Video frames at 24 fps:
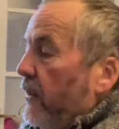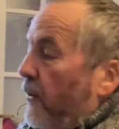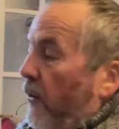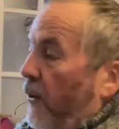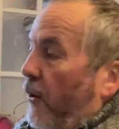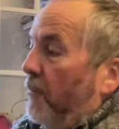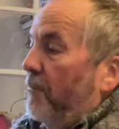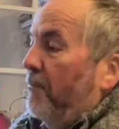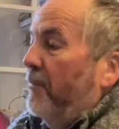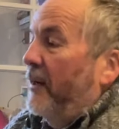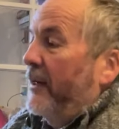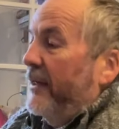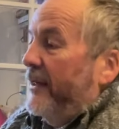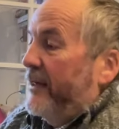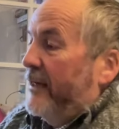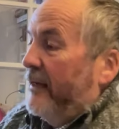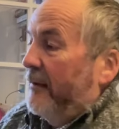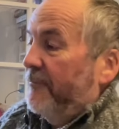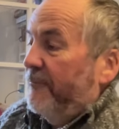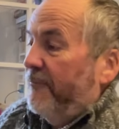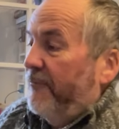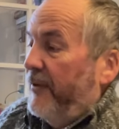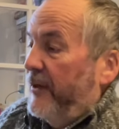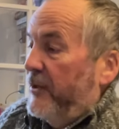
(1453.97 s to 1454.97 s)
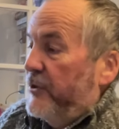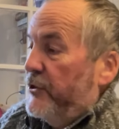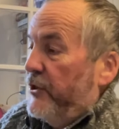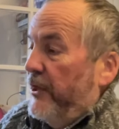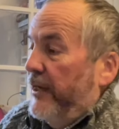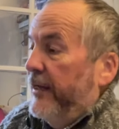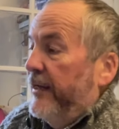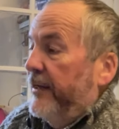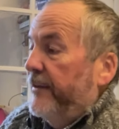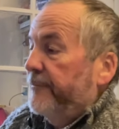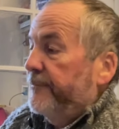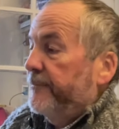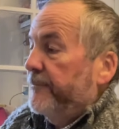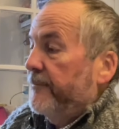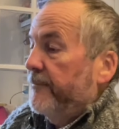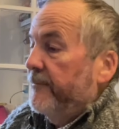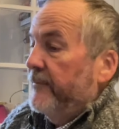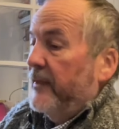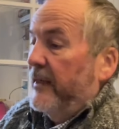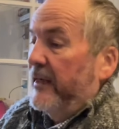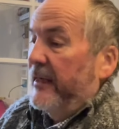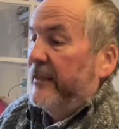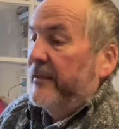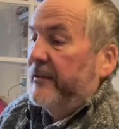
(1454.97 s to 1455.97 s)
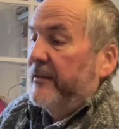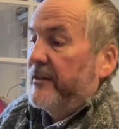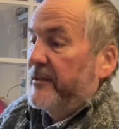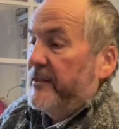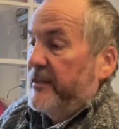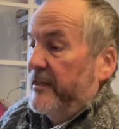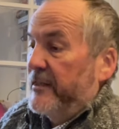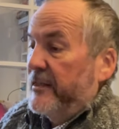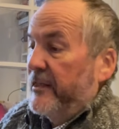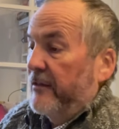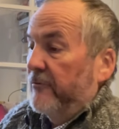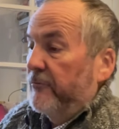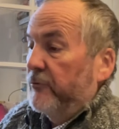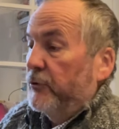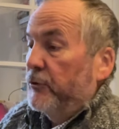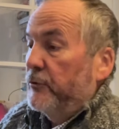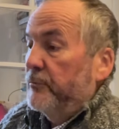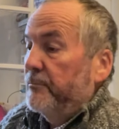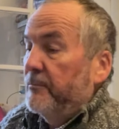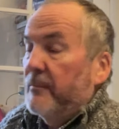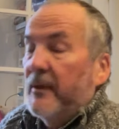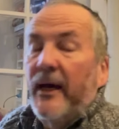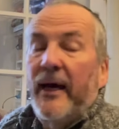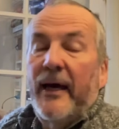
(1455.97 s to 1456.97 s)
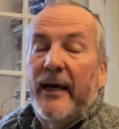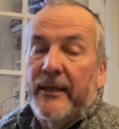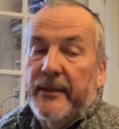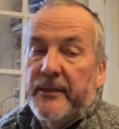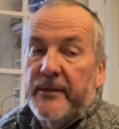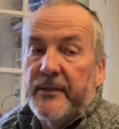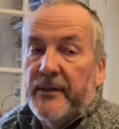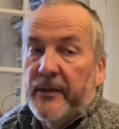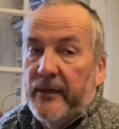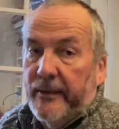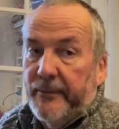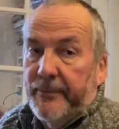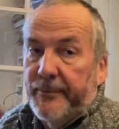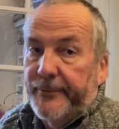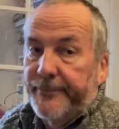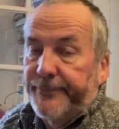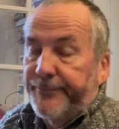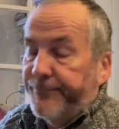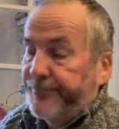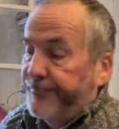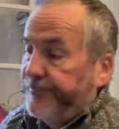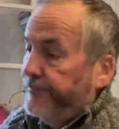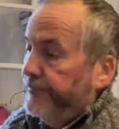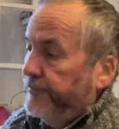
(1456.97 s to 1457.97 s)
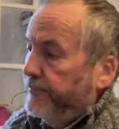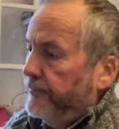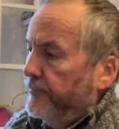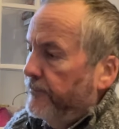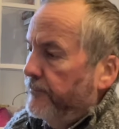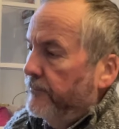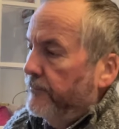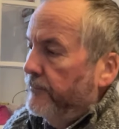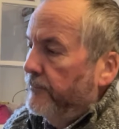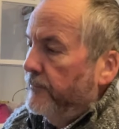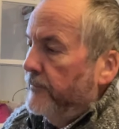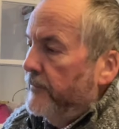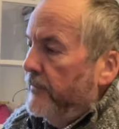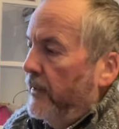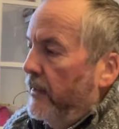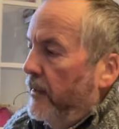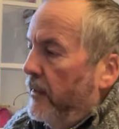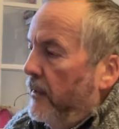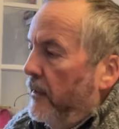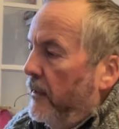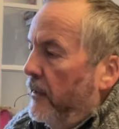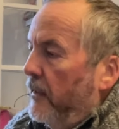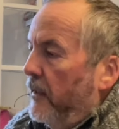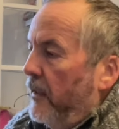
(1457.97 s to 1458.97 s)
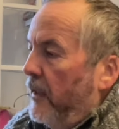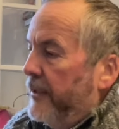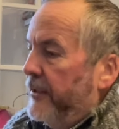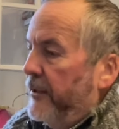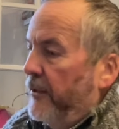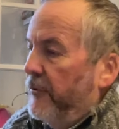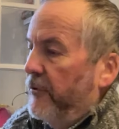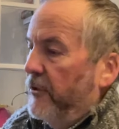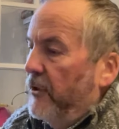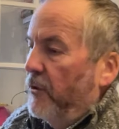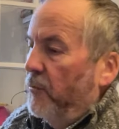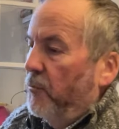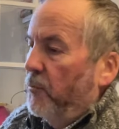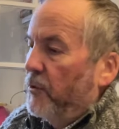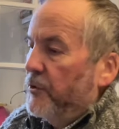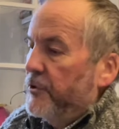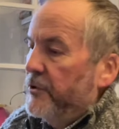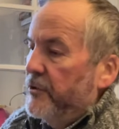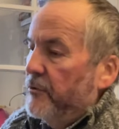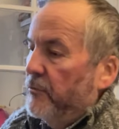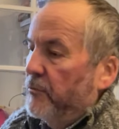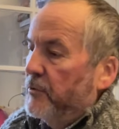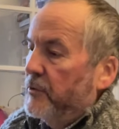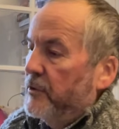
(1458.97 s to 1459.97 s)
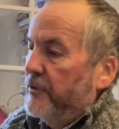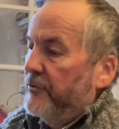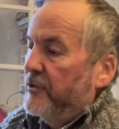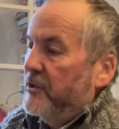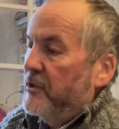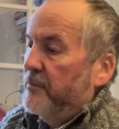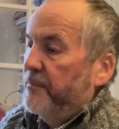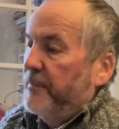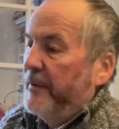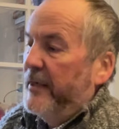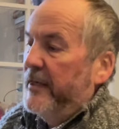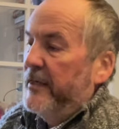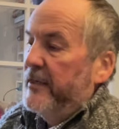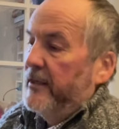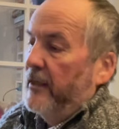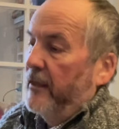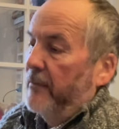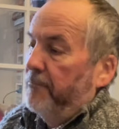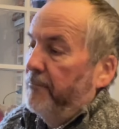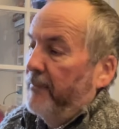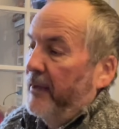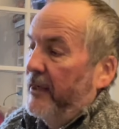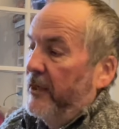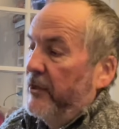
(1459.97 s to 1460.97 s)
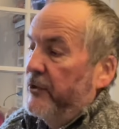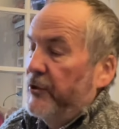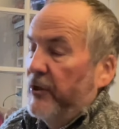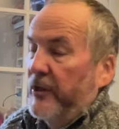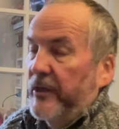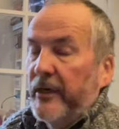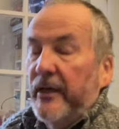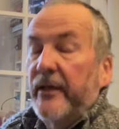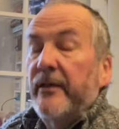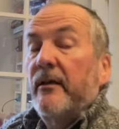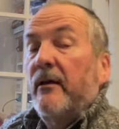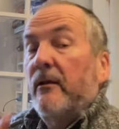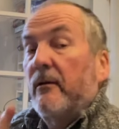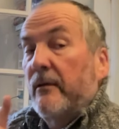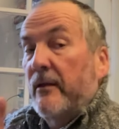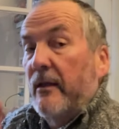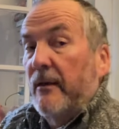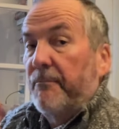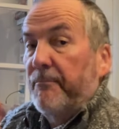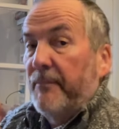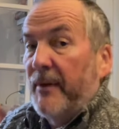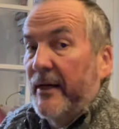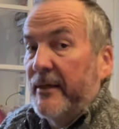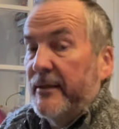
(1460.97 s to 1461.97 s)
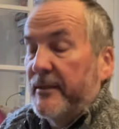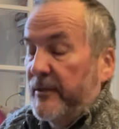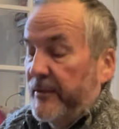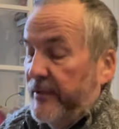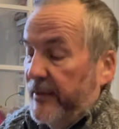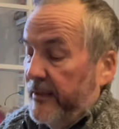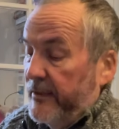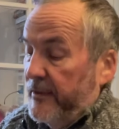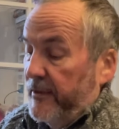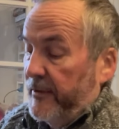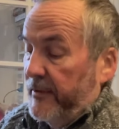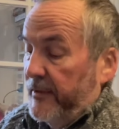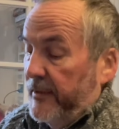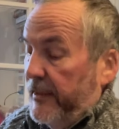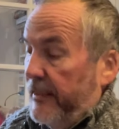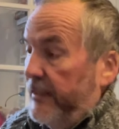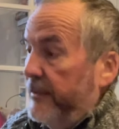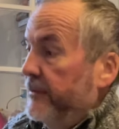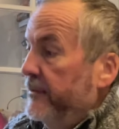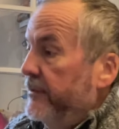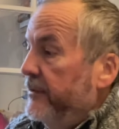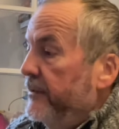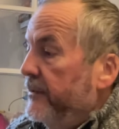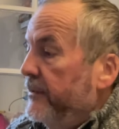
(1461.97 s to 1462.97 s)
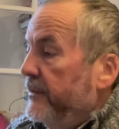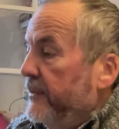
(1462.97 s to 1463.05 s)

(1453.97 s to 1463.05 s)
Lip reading: on my comfy chair in the sitting room and type. I don't know what sort of speed I'm managing yet. I'll come back to that at the end,